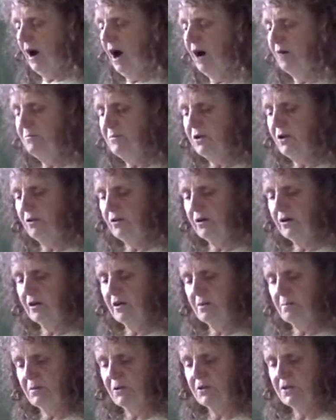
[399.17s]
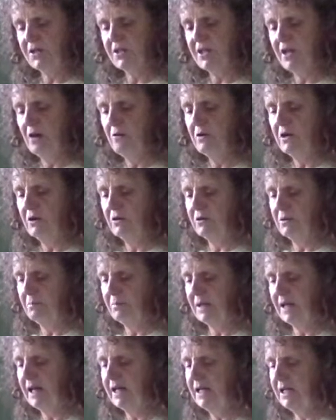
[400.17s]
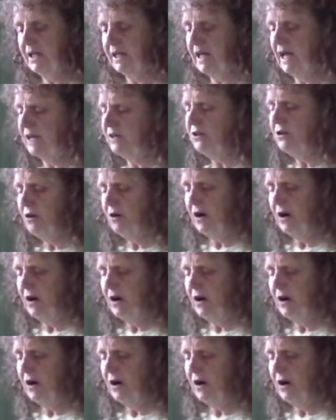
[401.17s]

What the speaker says: "I'm not going to put Snowy on a plane again,